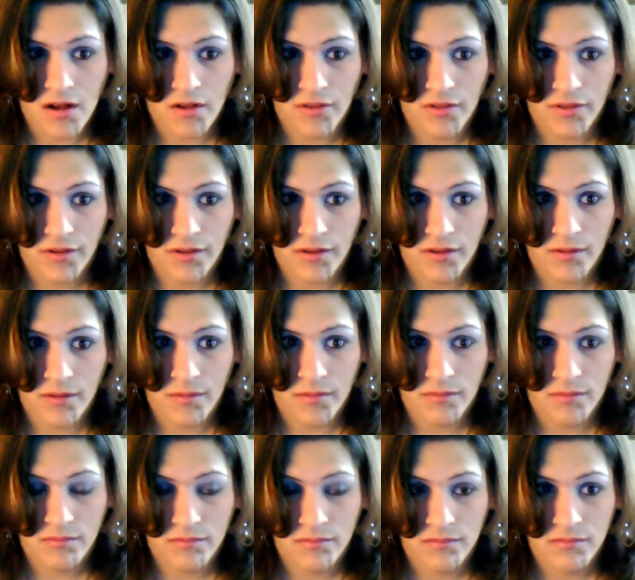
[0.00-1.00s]
all the
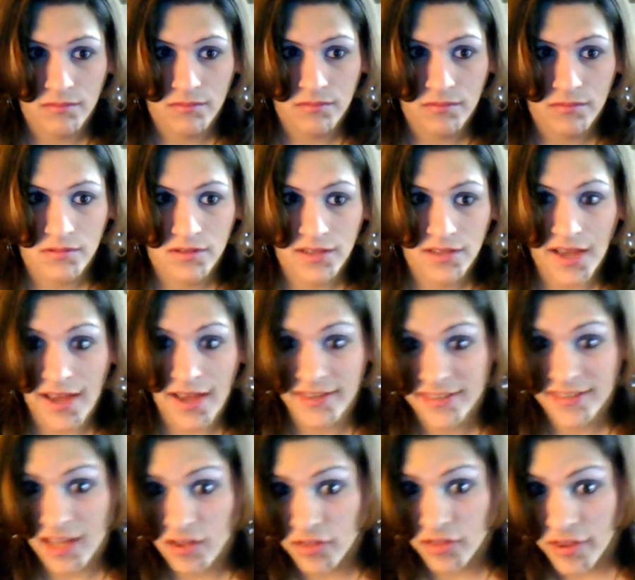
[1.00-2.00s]

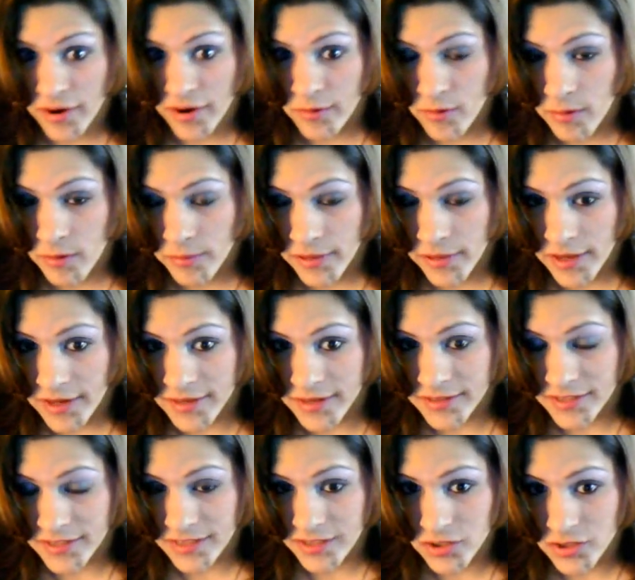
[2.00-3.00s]
guys out there who are planning
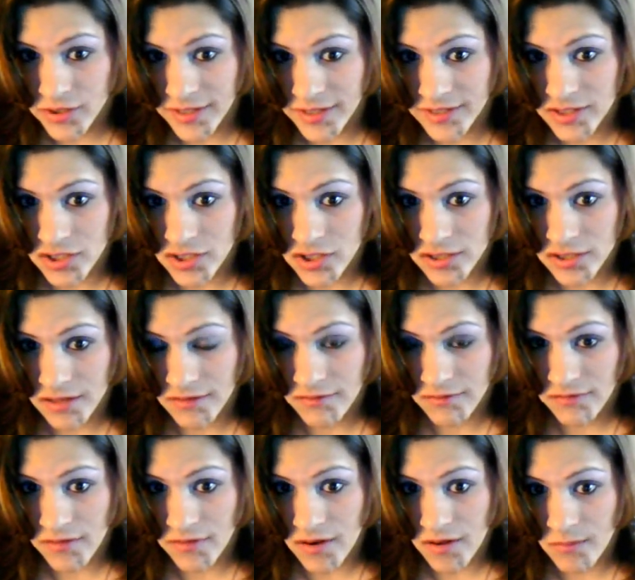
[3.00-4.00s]
on
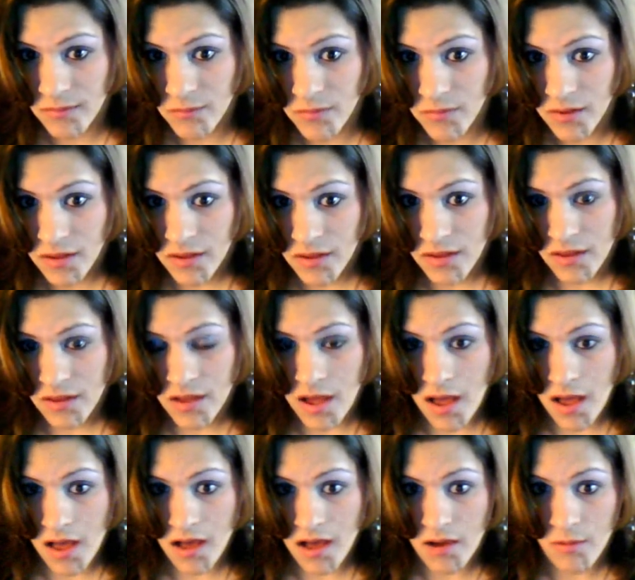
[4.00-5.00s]
detransitioning from
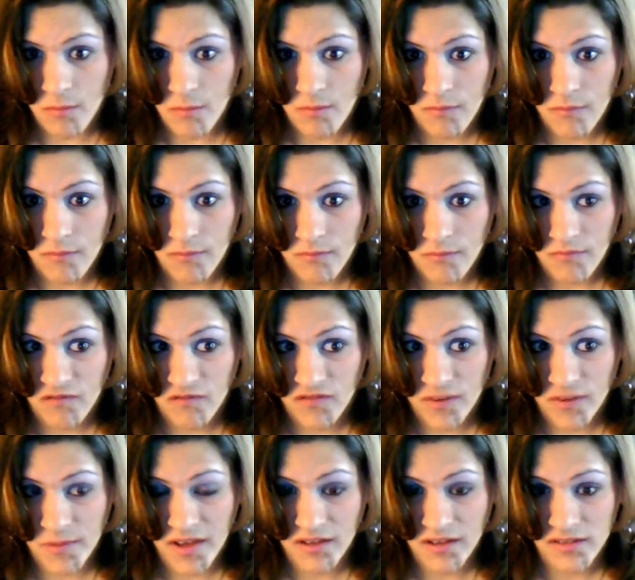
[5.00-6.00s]

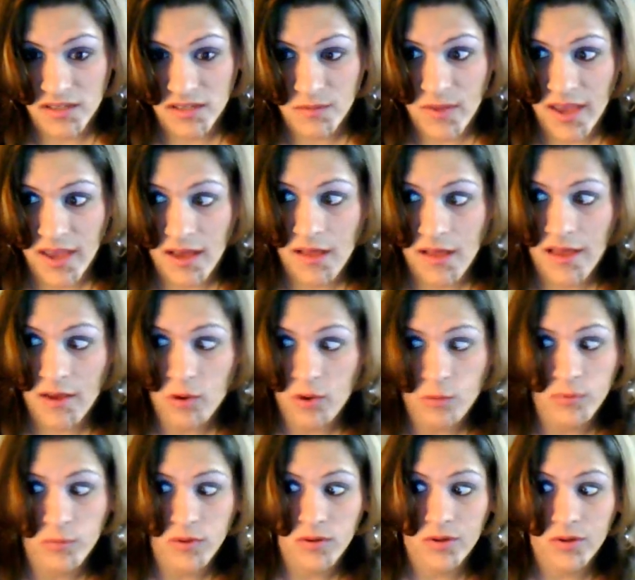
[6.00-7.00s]
female to male, I
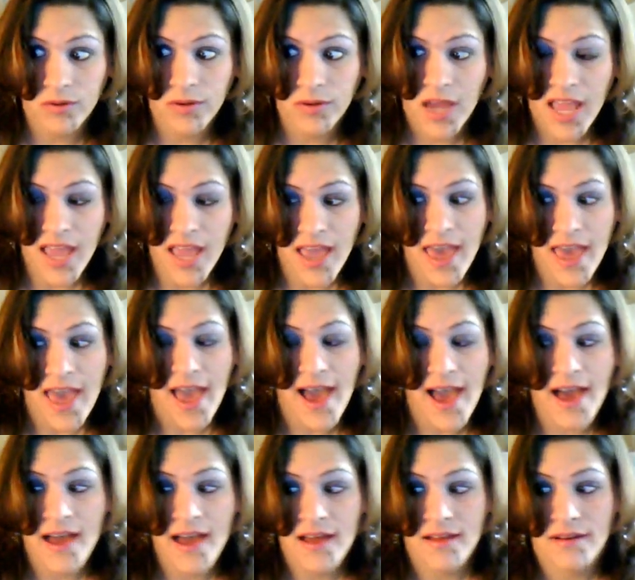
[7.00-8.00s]
hope you
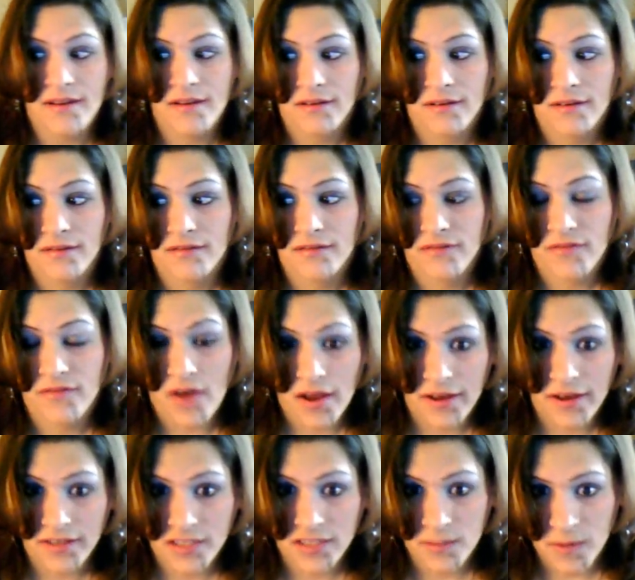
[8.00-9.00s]
had
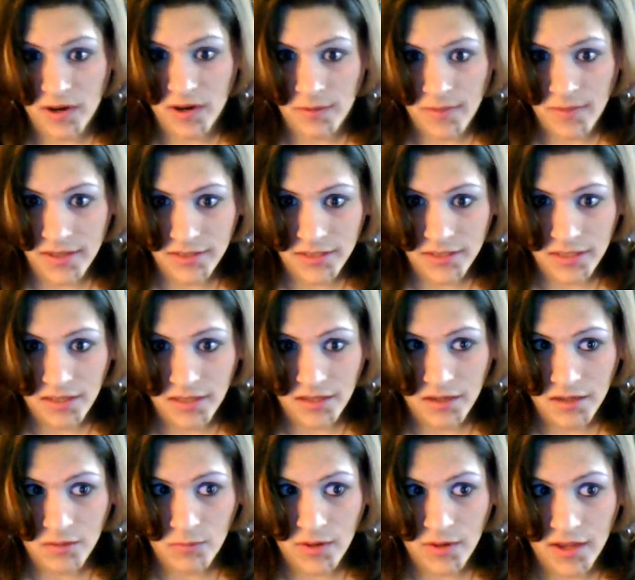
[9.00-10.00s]
fun
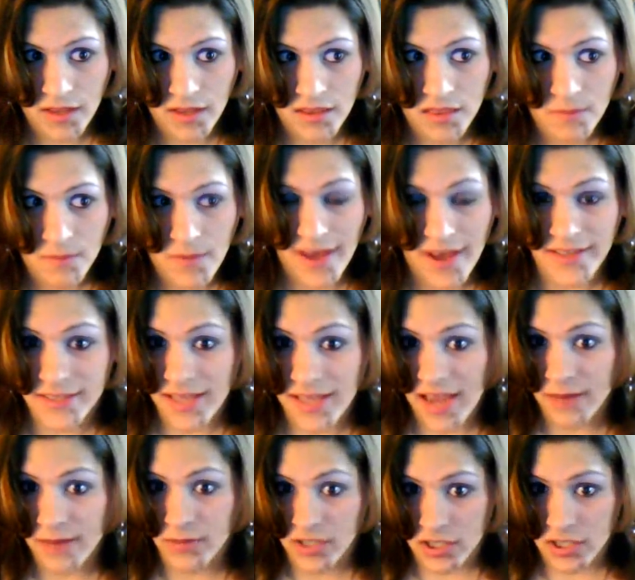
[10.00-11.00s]
experimenting with my
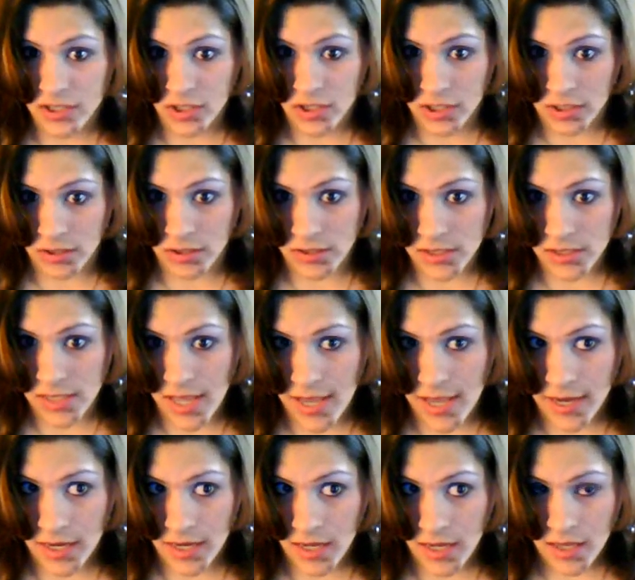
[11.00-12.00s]
side, which is the girl
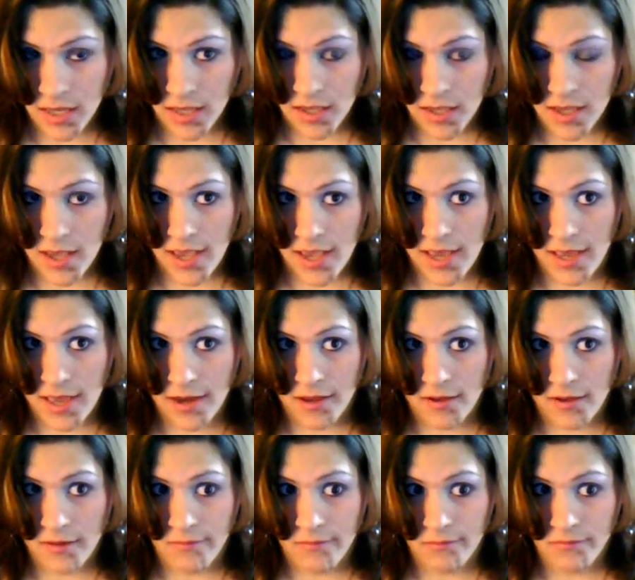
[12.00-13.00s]
side, and